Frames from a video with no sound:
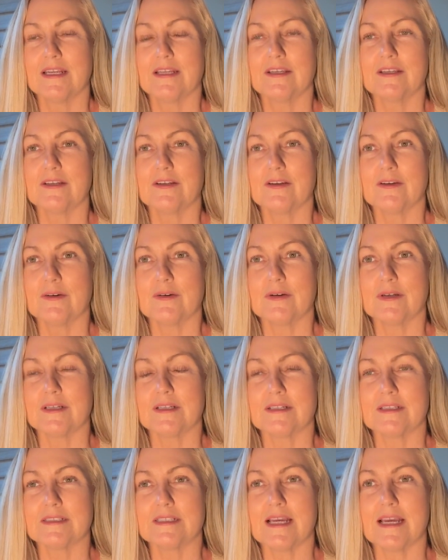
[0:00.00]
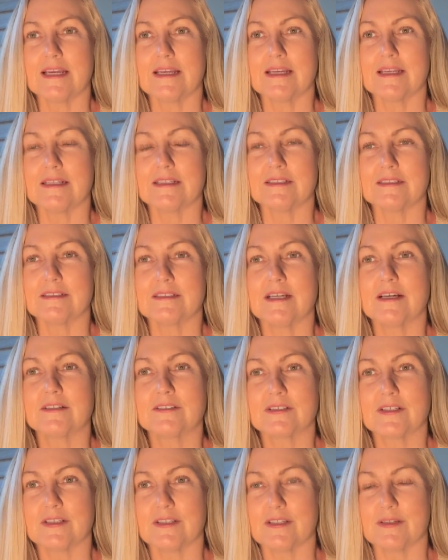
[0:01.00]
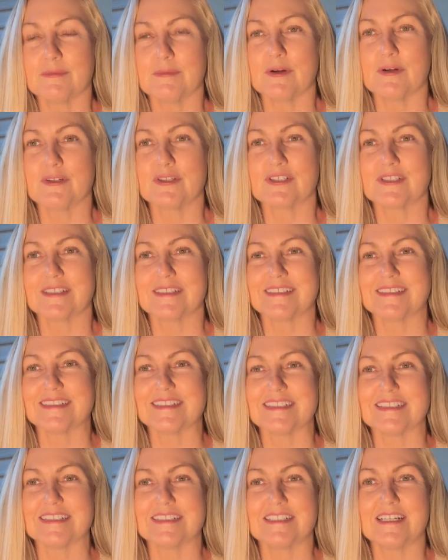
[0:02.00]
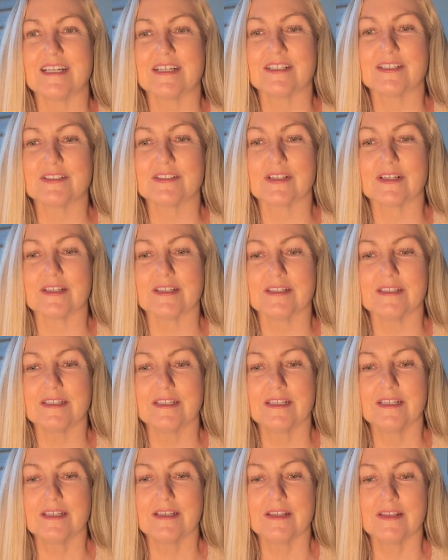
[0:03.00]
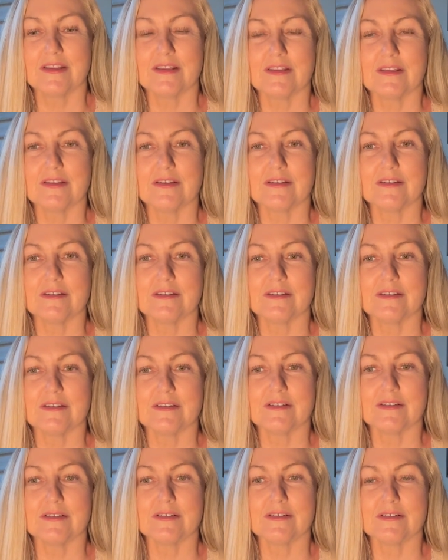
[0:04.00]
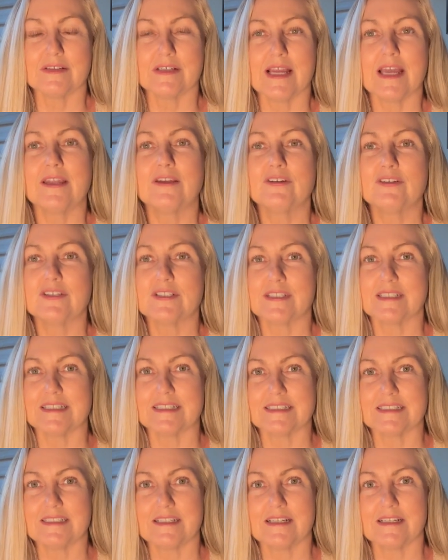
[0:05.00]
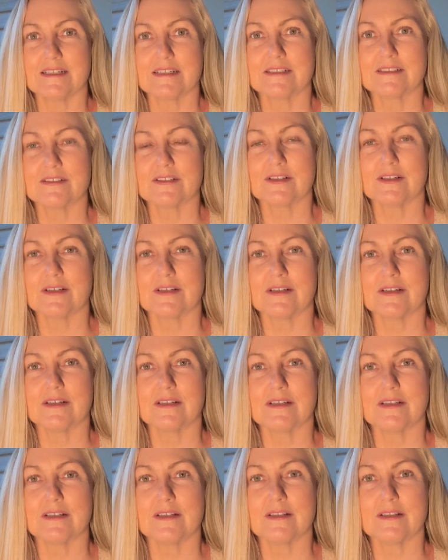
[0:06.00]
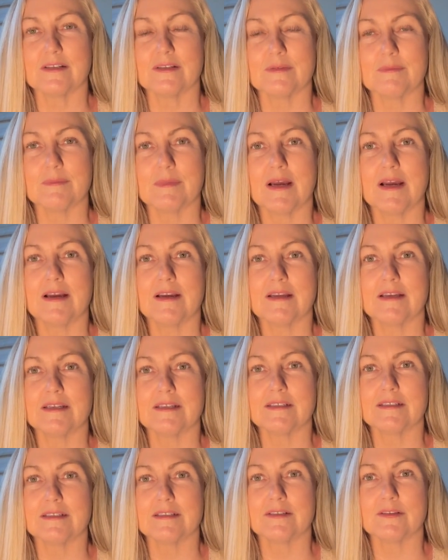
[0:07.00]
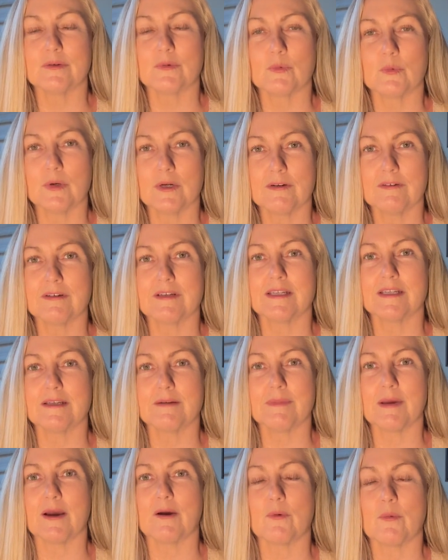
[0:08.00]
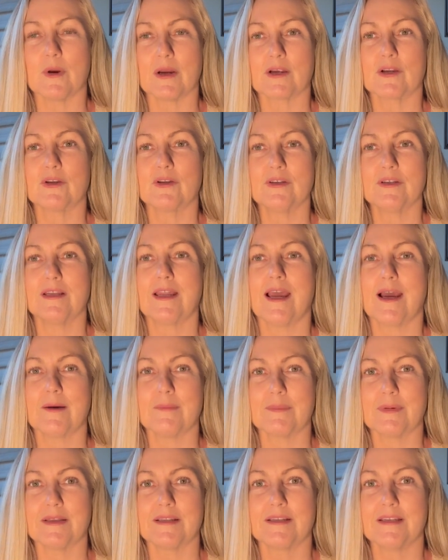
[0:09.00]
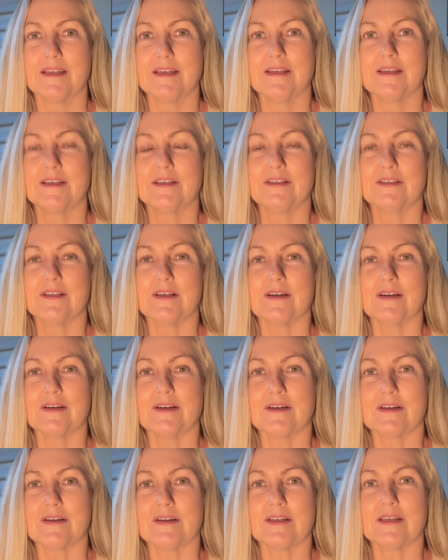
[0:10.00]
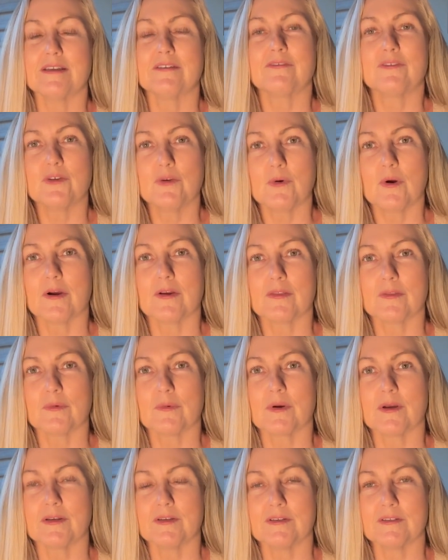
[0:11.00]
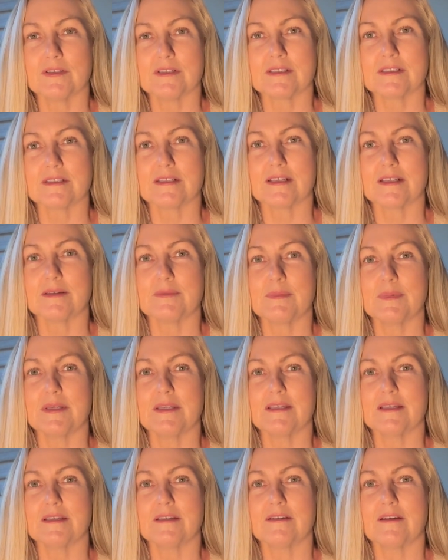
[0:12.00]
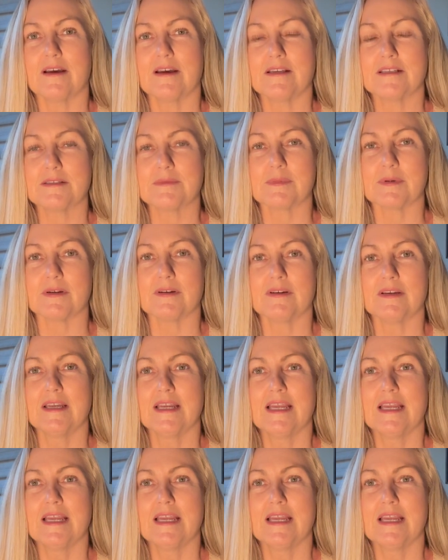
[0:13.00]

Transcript: you know, it, it tugs on the emotions, it tugs on the energy, it tugs on the mind and the worry about what could happen uh, if you are the one who doesn't like being in hospital.